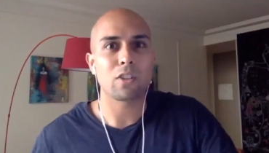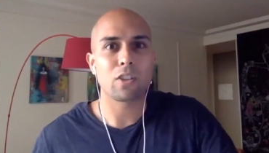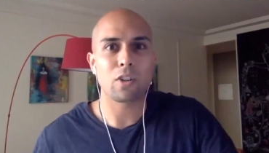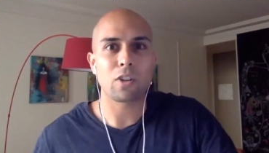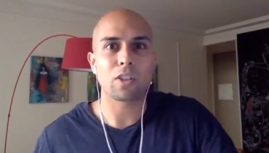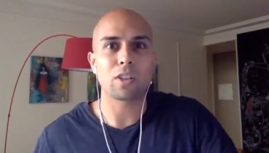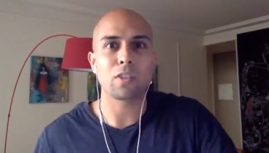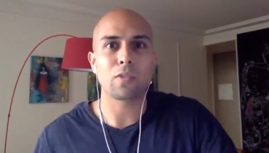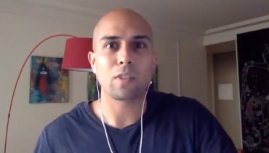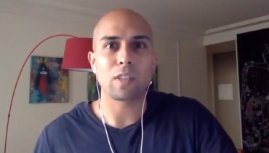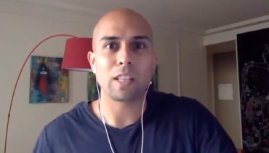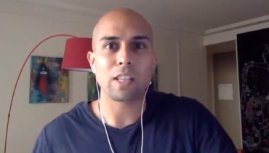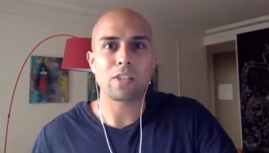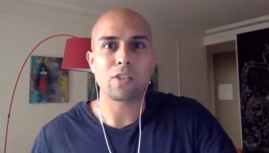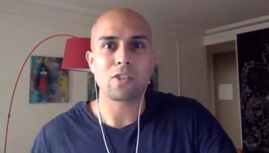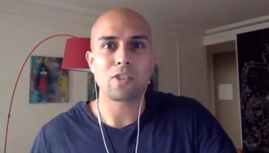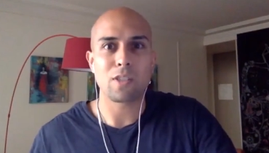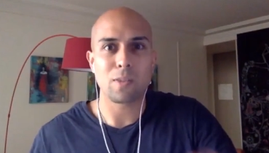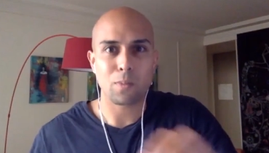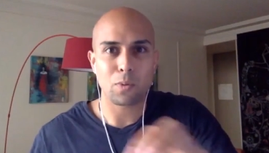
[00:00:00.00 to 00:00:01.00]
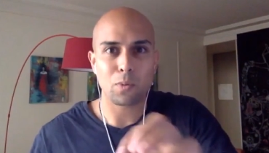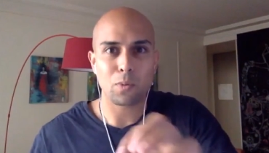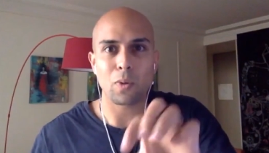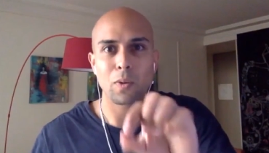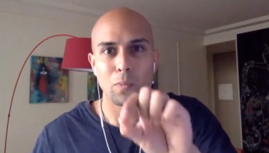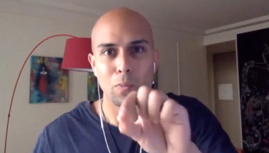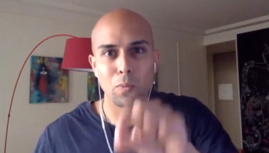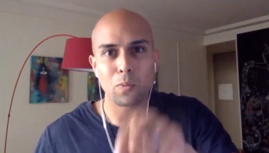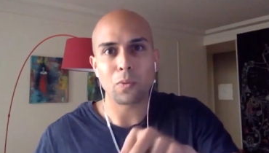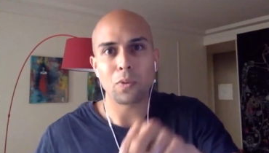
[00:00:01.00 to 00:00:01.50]
during the relationships,
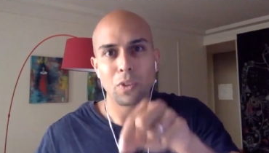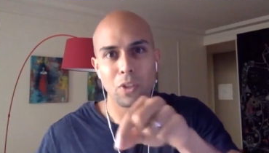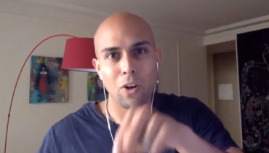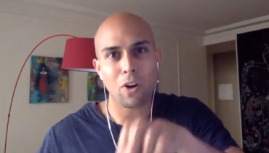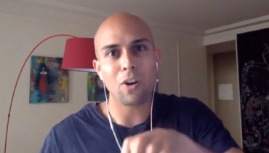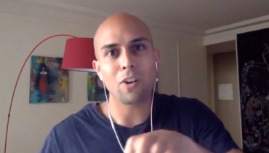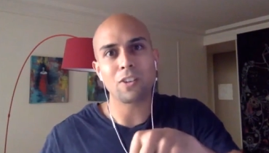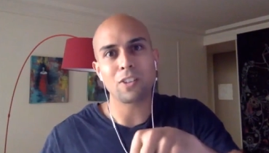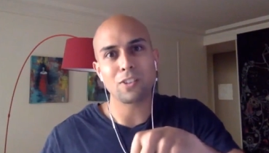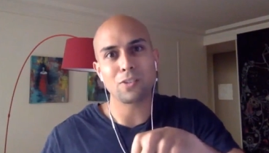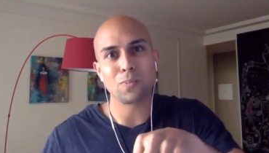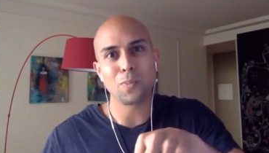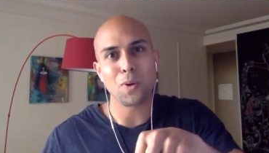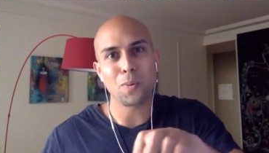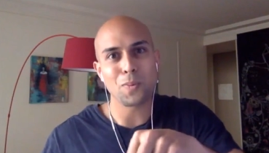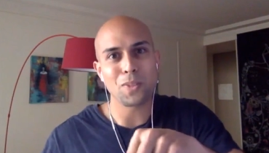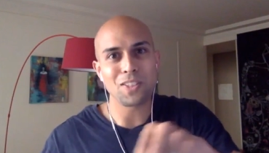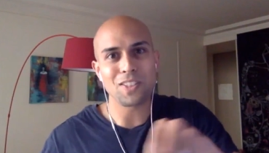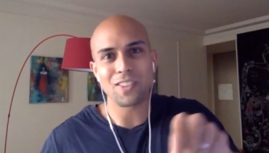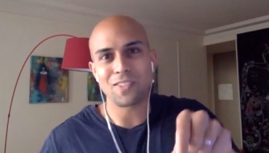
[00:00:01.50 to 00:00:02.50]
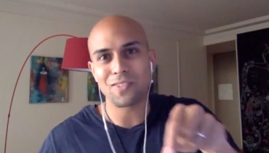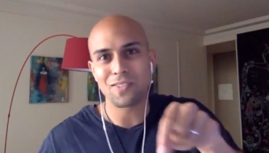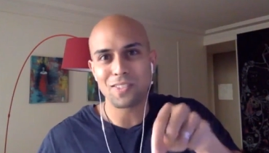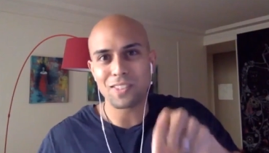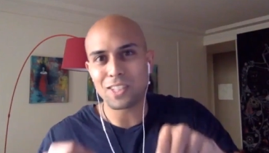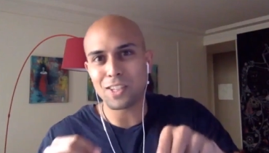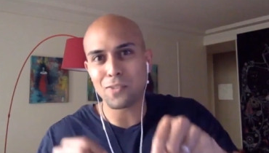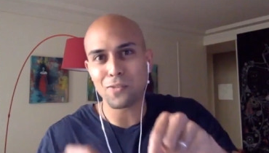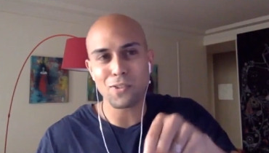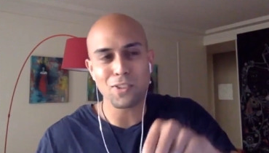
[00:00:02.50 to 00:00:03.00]
when there are these moments of
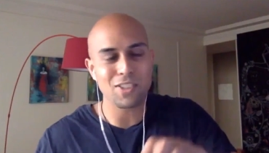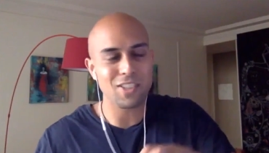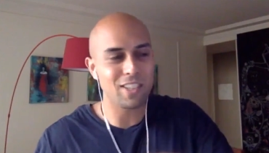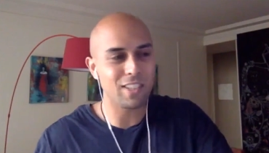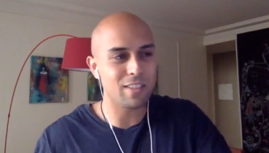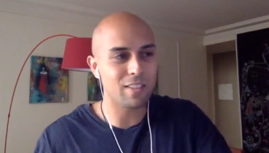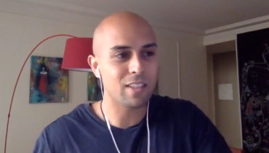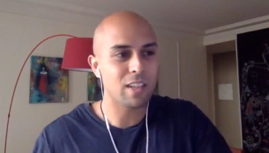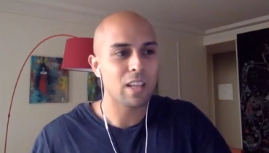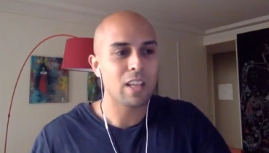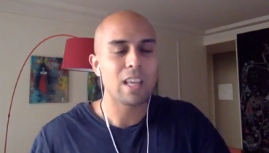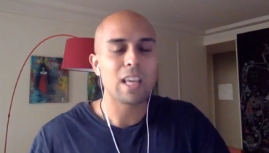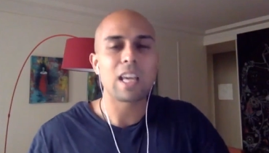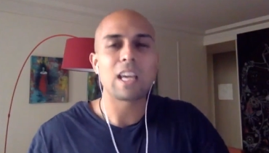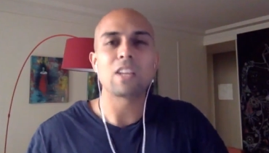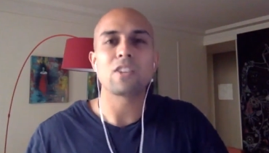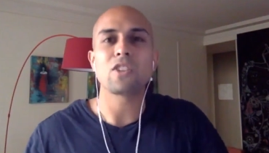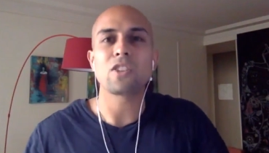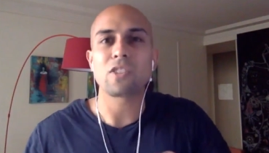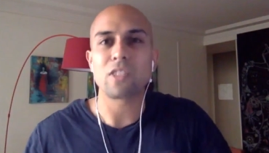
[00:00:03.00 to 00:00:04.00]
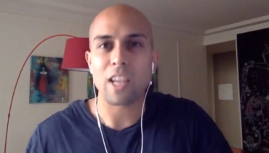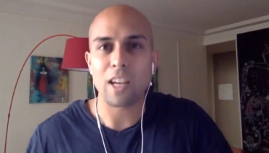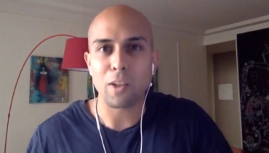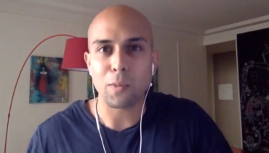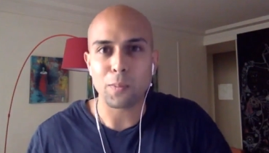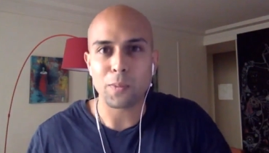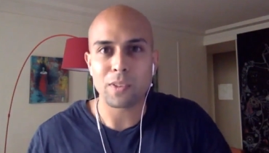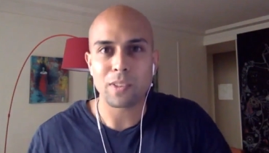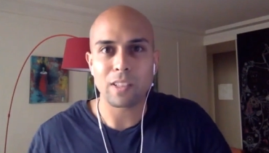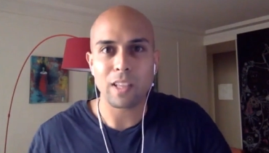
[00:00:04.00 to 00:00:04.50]
differences, it just
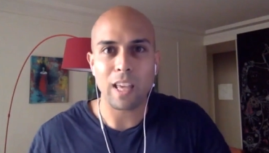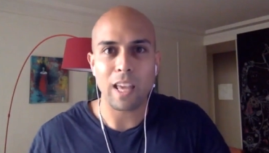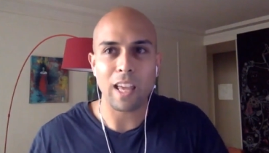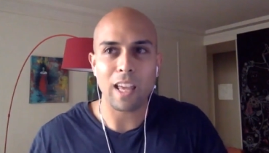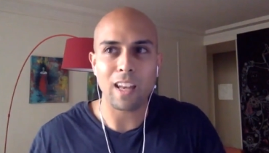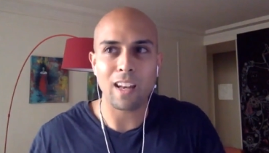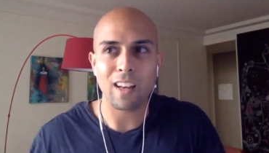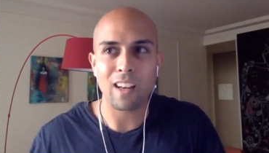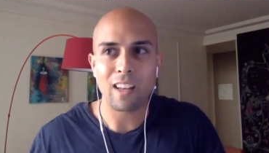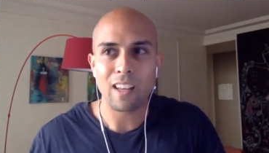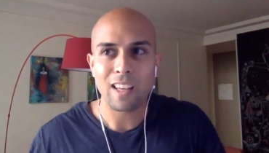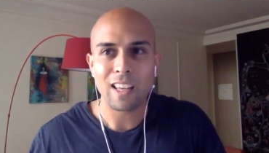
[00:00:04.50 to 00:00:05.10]
helps. And